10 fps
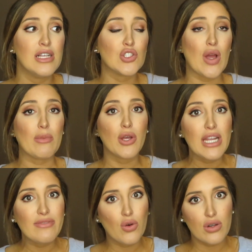So I'm
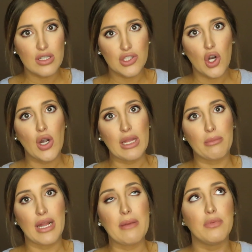looking forward to
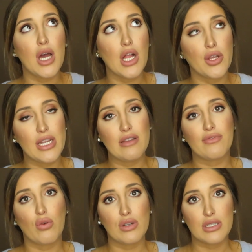starting, but I'm not looking
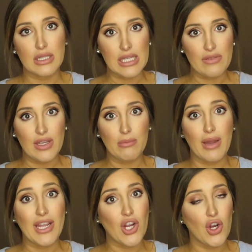forward to leaving
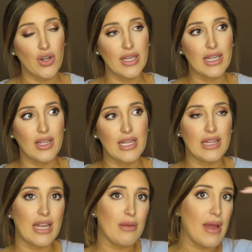my current
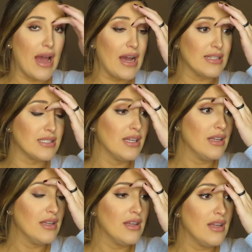clinic that I'm at.
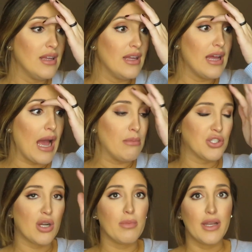I'm
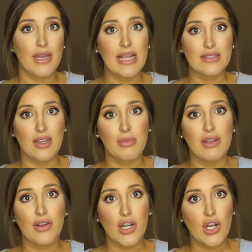sure Monday is going to
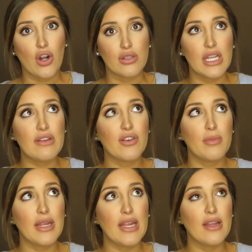be a very hard day for
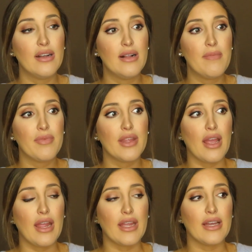me,
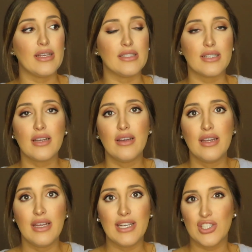and
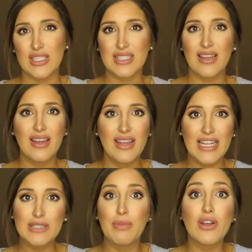
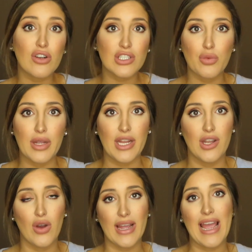it's bittersweet, you
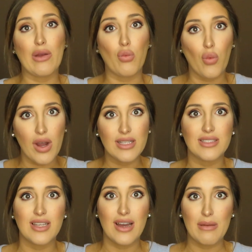know, like I
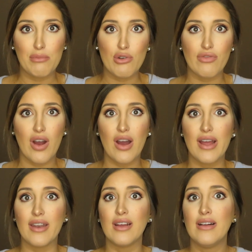want to move
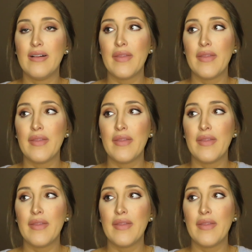on,